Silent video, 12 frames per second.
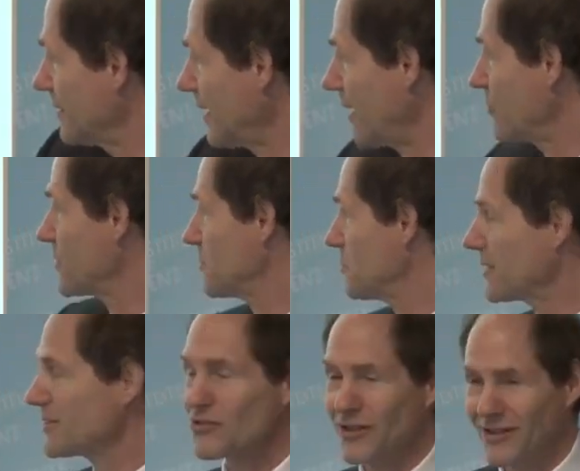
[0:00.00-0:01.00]
I was
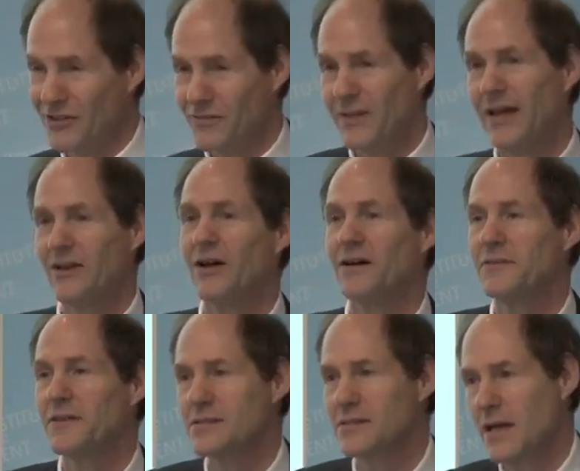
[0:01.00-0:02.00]
administrator of that
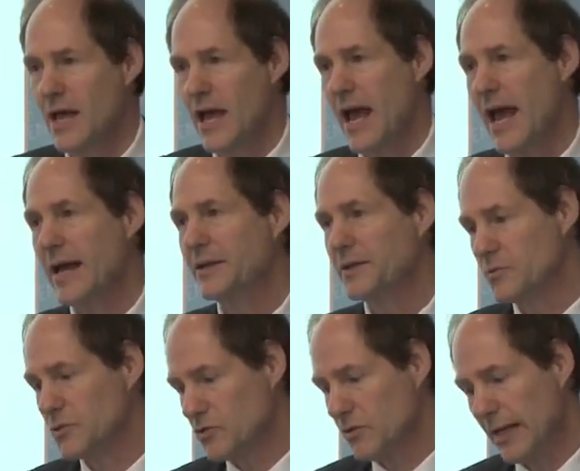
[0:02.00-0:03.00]
office, and it
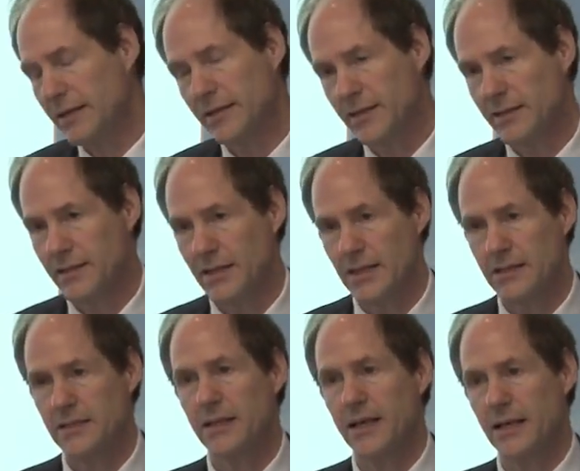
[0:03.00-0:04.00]
was created in the
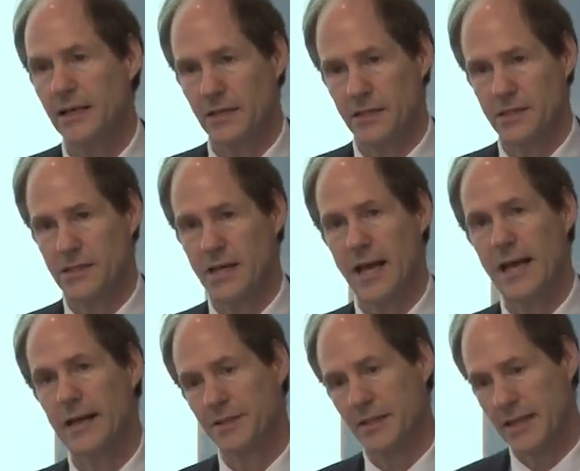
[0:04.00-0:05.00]
1980s,
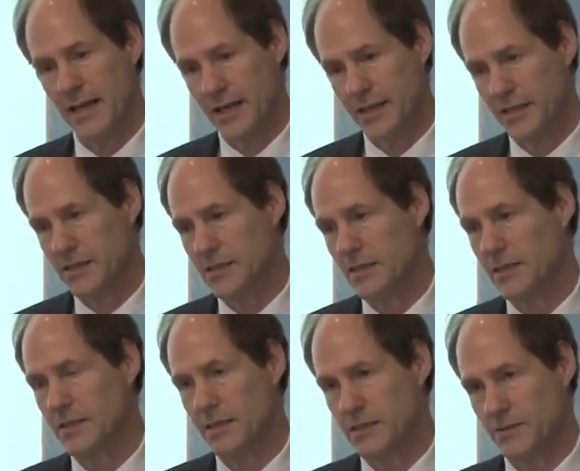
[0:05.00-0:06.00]
and
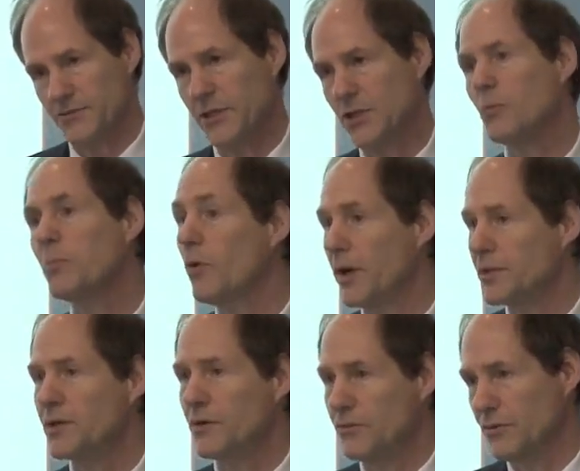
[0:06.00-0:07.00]
it's a veto point
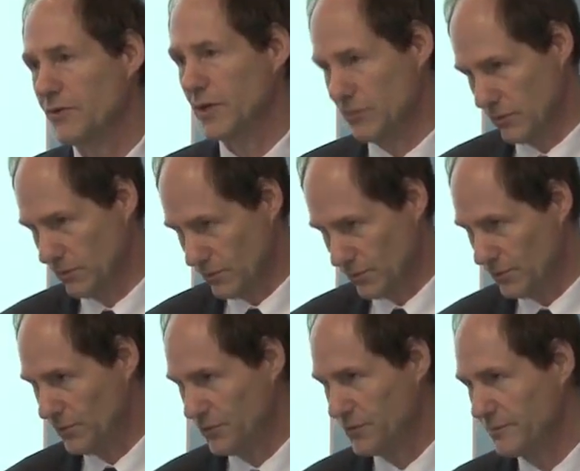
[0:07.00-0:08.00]
over federal
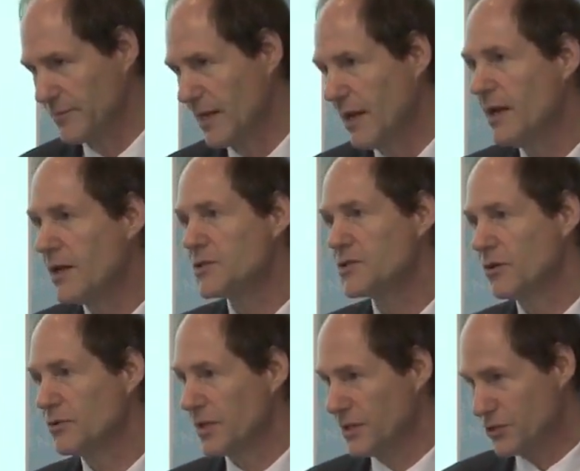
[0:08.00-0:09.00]
rules. So
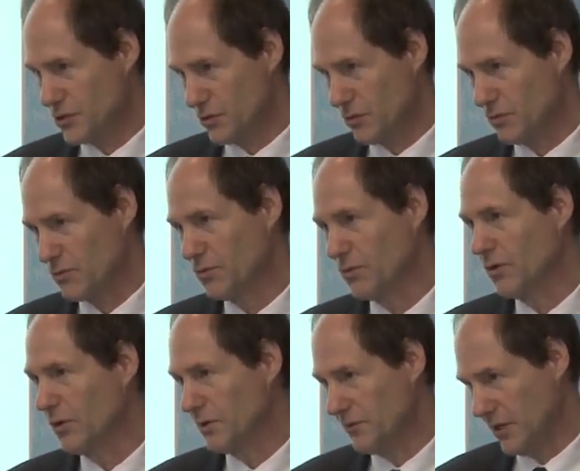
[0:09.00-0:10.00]
to issue a
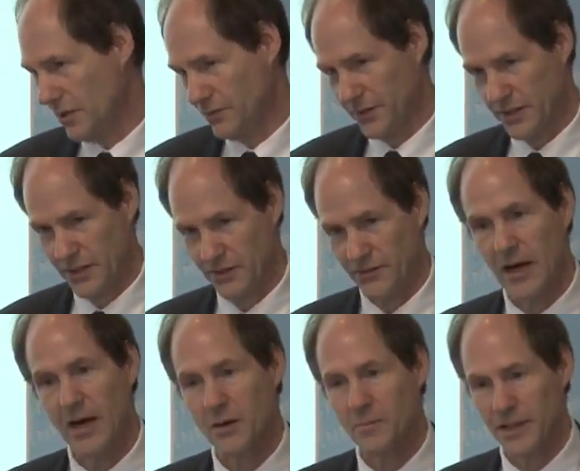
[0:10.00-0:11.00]
rule involving the
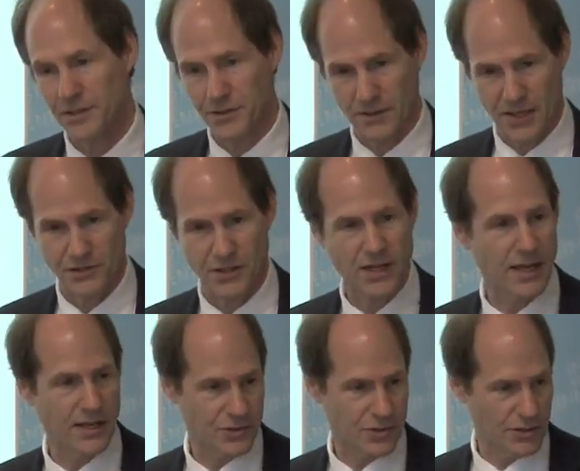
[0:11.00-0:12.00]
environment or
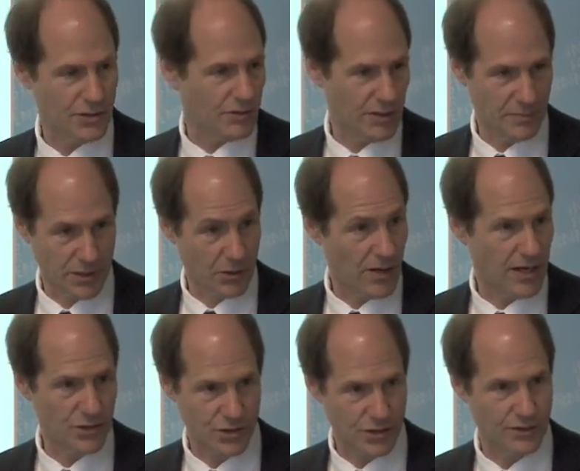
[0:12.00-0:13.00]
education or
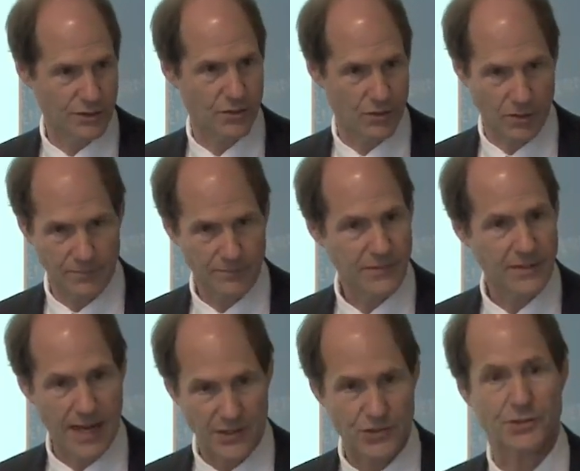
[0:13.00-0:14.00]
immigration or
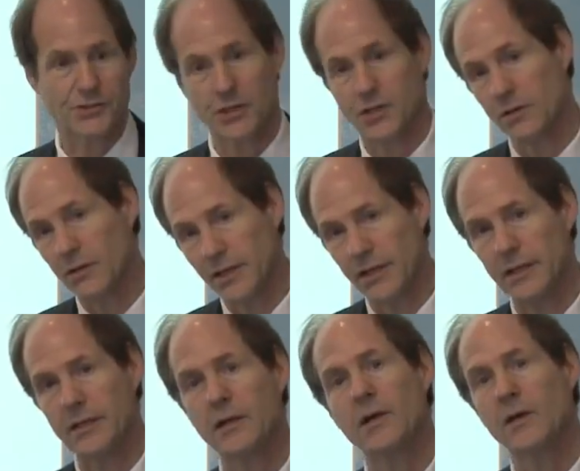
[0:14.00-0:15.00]
national
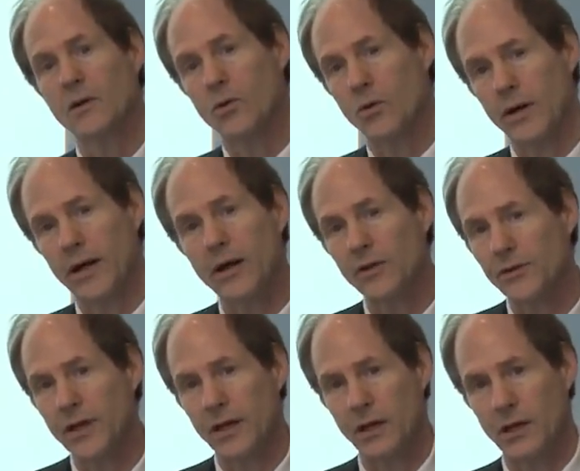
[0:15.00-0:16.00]
security or
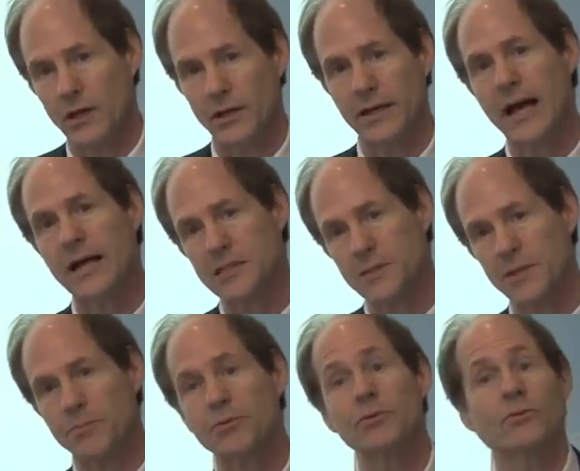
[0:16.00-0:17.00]
healthcare, it has to be
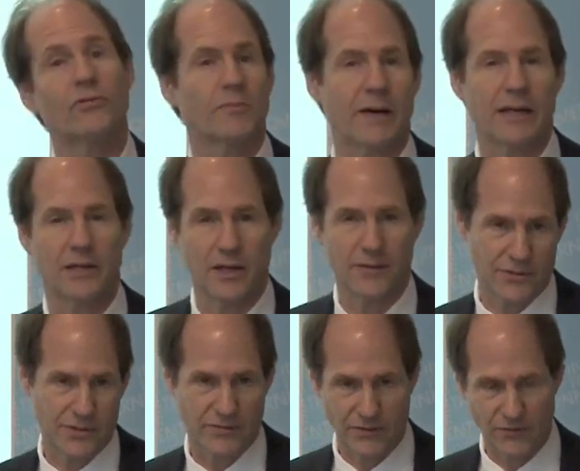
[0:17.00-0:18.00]
approved by the
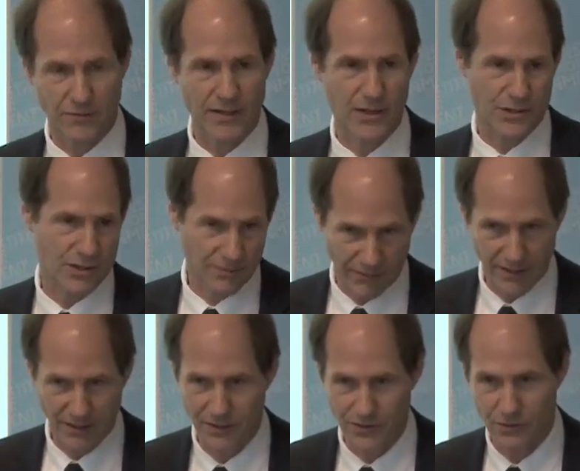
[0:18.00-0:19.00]
Office of Information and
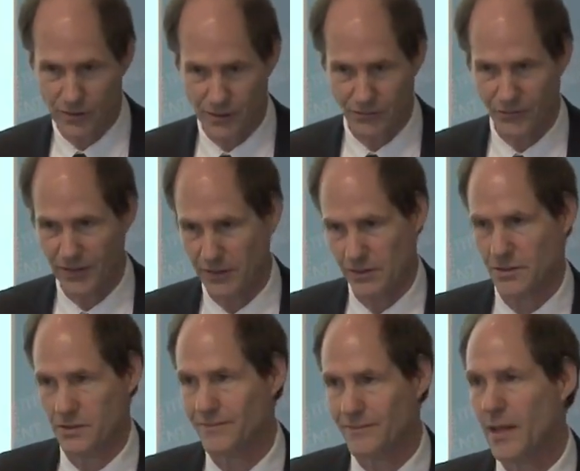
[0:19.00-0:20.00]
Regulatory Affairs.